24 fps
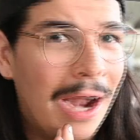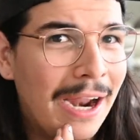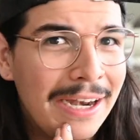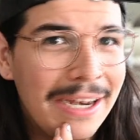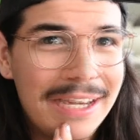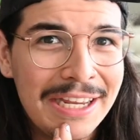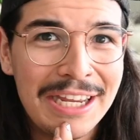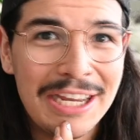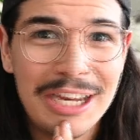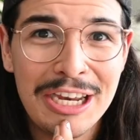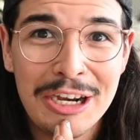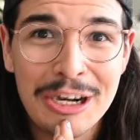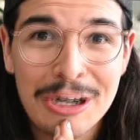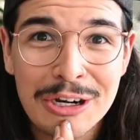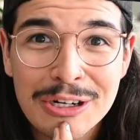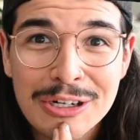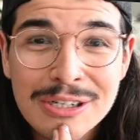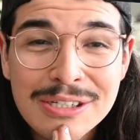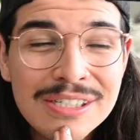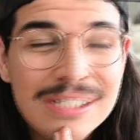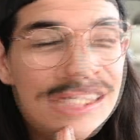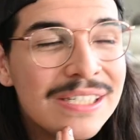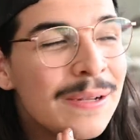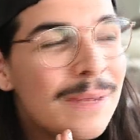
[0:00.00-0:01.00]

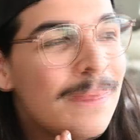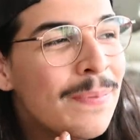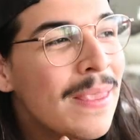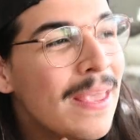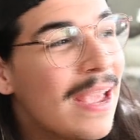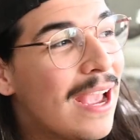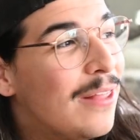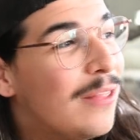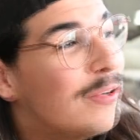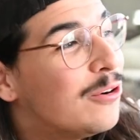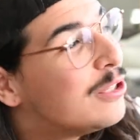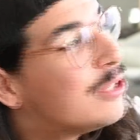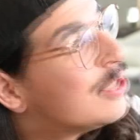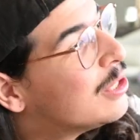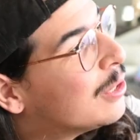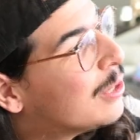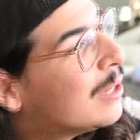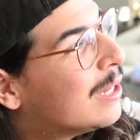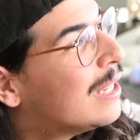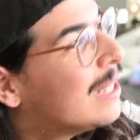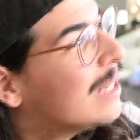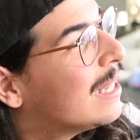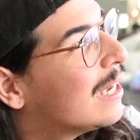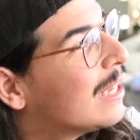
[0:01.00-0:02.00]
years, and they're
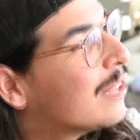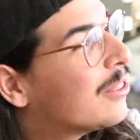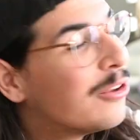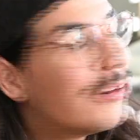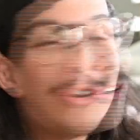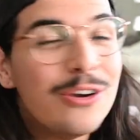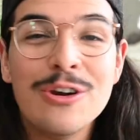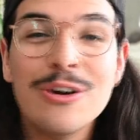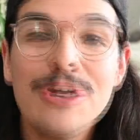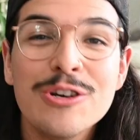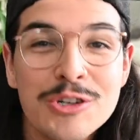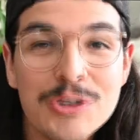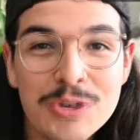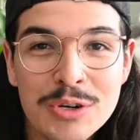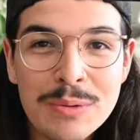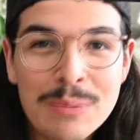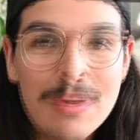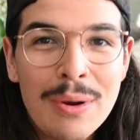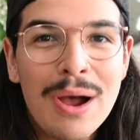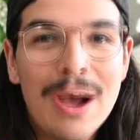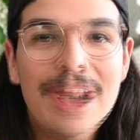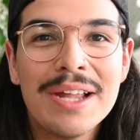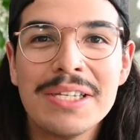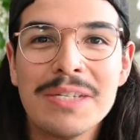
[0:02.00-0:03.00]
still in like the nursery
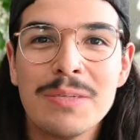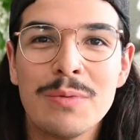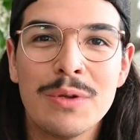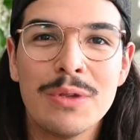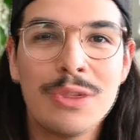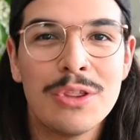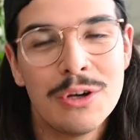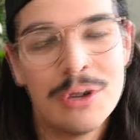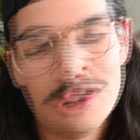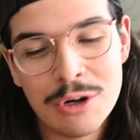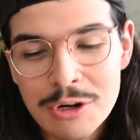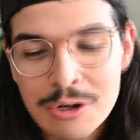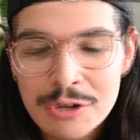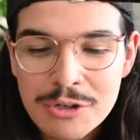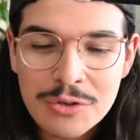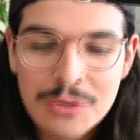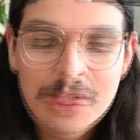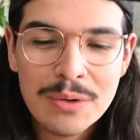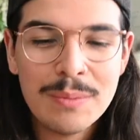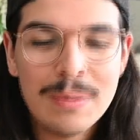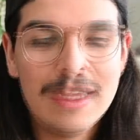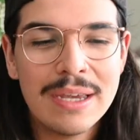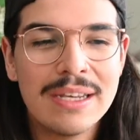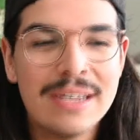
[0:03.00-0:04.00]
pots with the
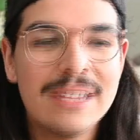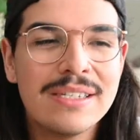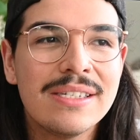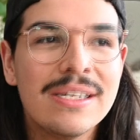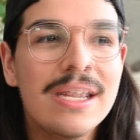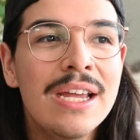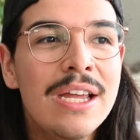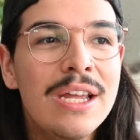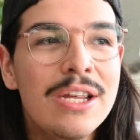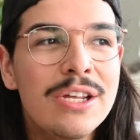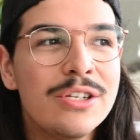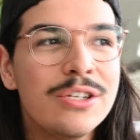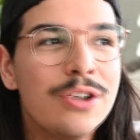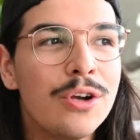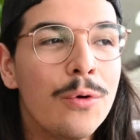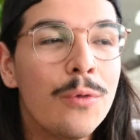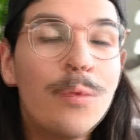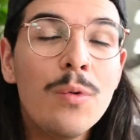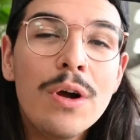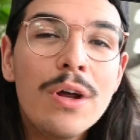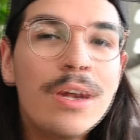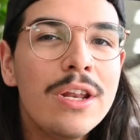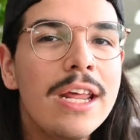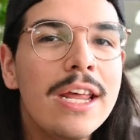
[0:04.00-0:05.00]
nursery mix. So
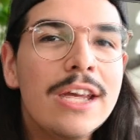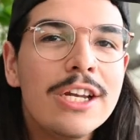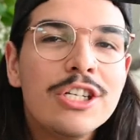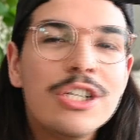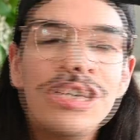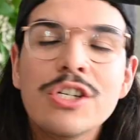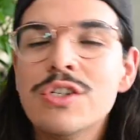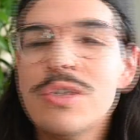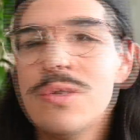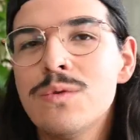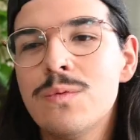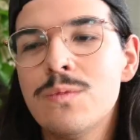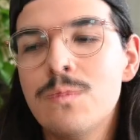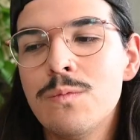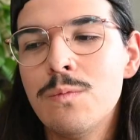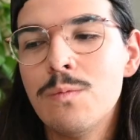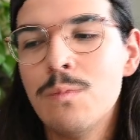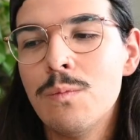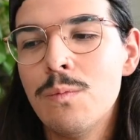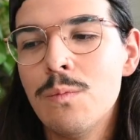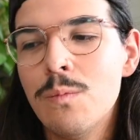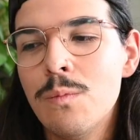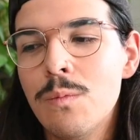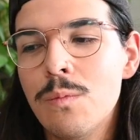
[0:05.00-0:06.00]
one, it's just
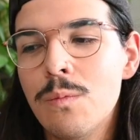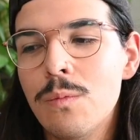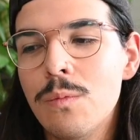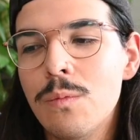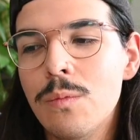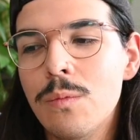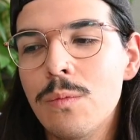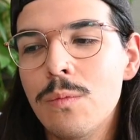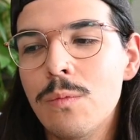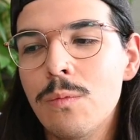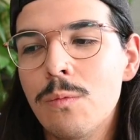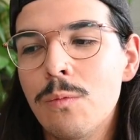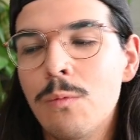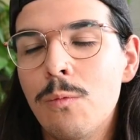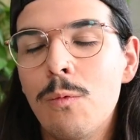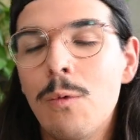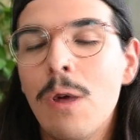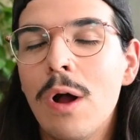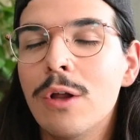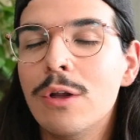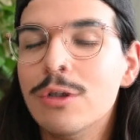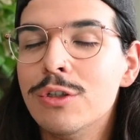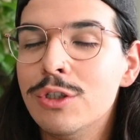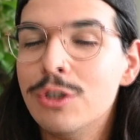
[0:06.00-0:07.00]

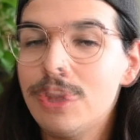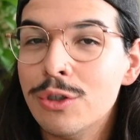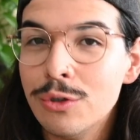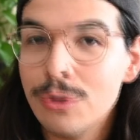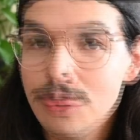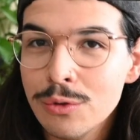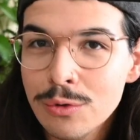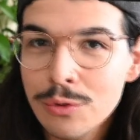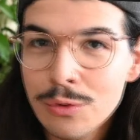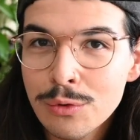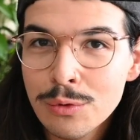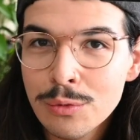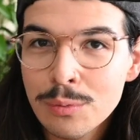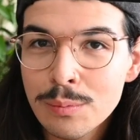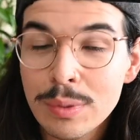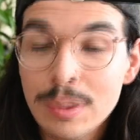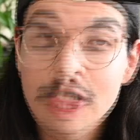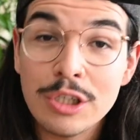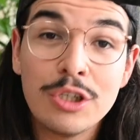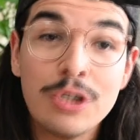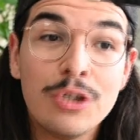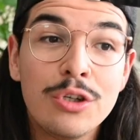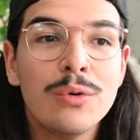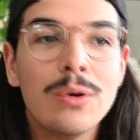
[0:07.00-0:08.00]
well due,
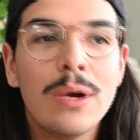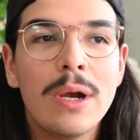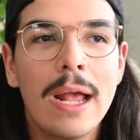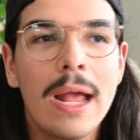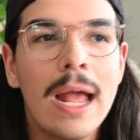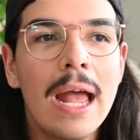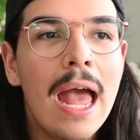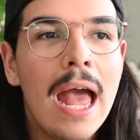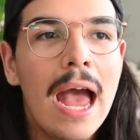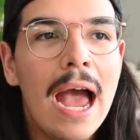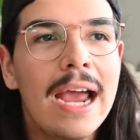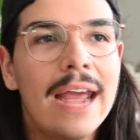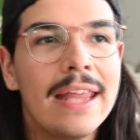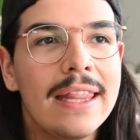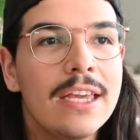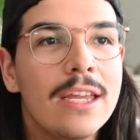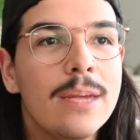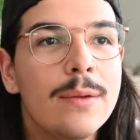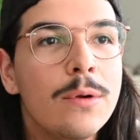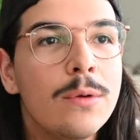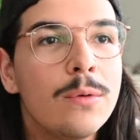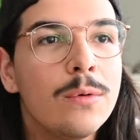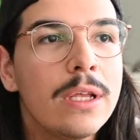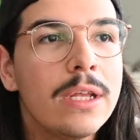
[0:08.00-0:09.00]
but two, I think
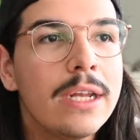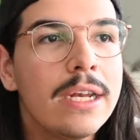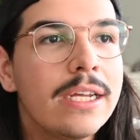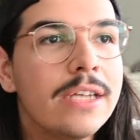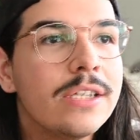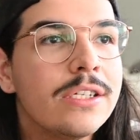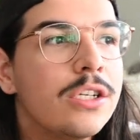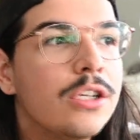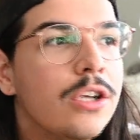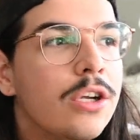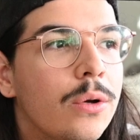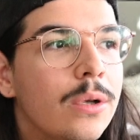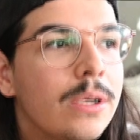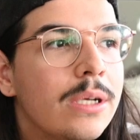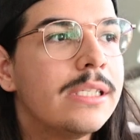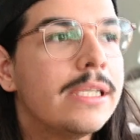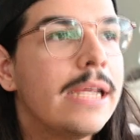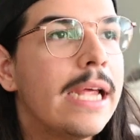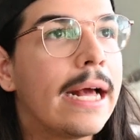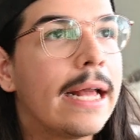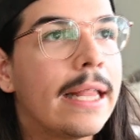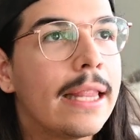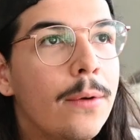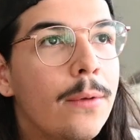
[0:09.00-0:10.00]
it'd be really nice to know
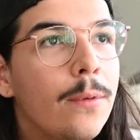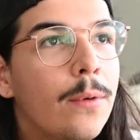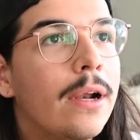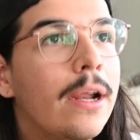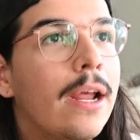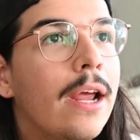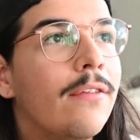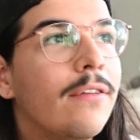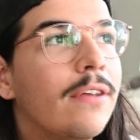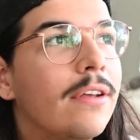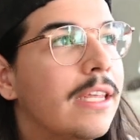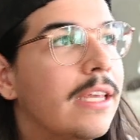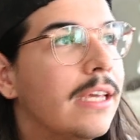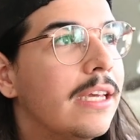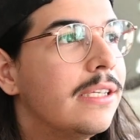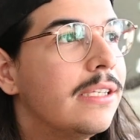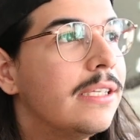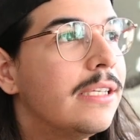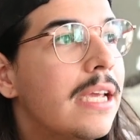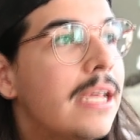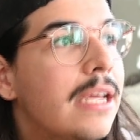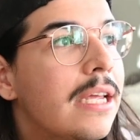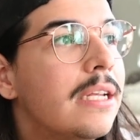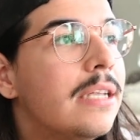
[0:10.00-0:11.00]
exactly what everything is
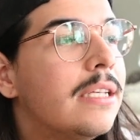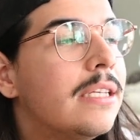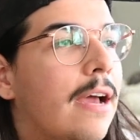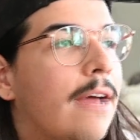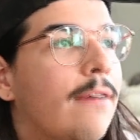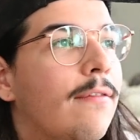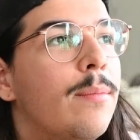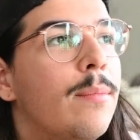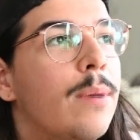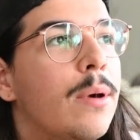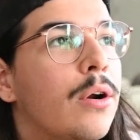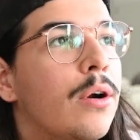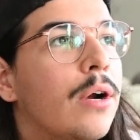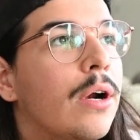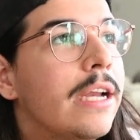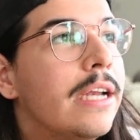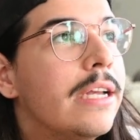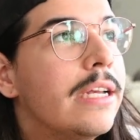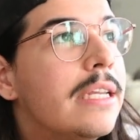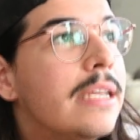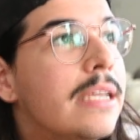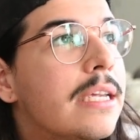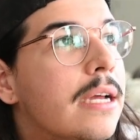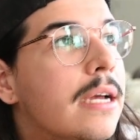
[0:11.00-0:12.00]
in, to have a better
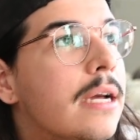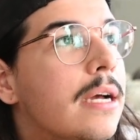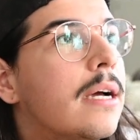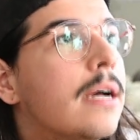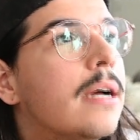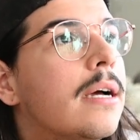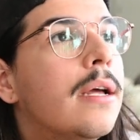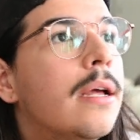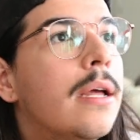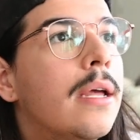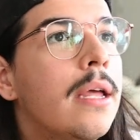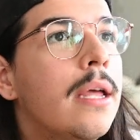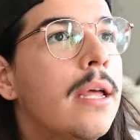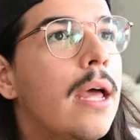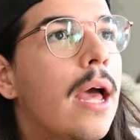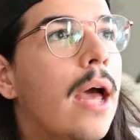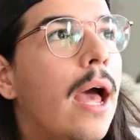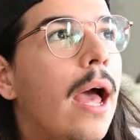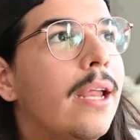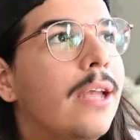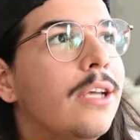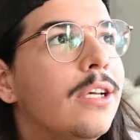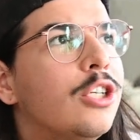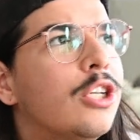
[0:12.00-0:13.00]
idea,
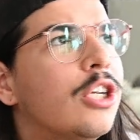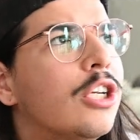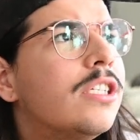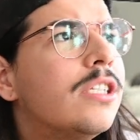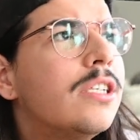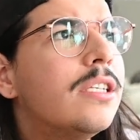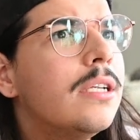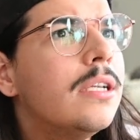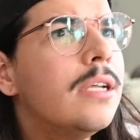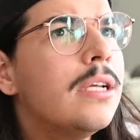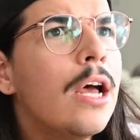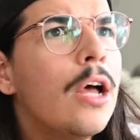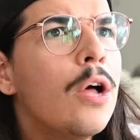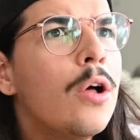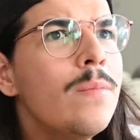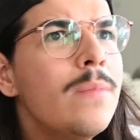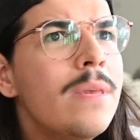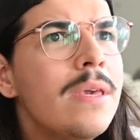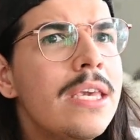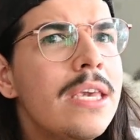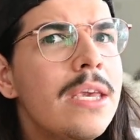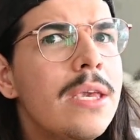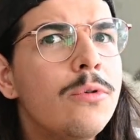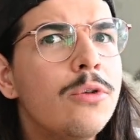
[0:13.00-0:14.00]
and just to help
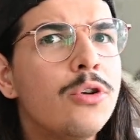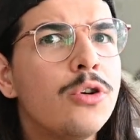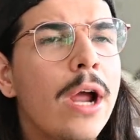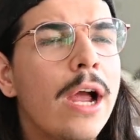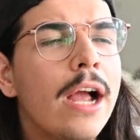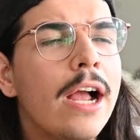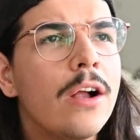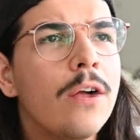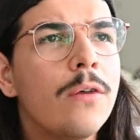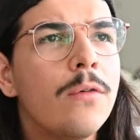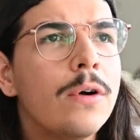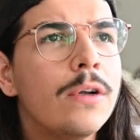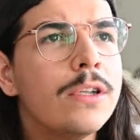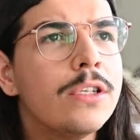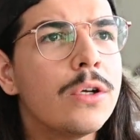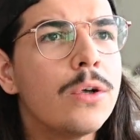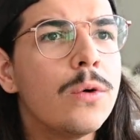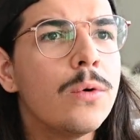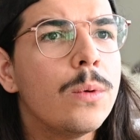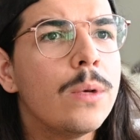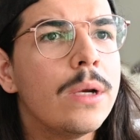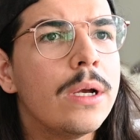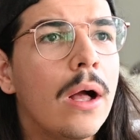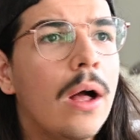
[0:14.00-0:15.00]
me keep track of what's
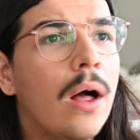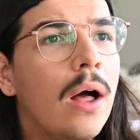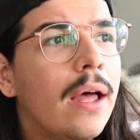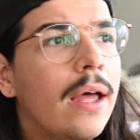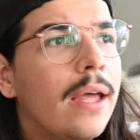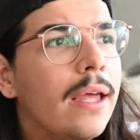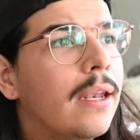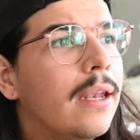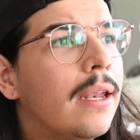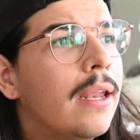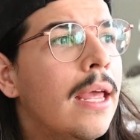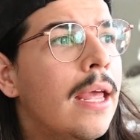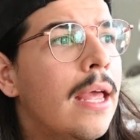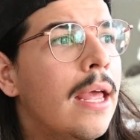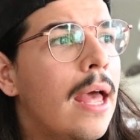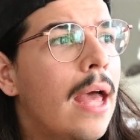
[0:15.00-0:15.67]
going on.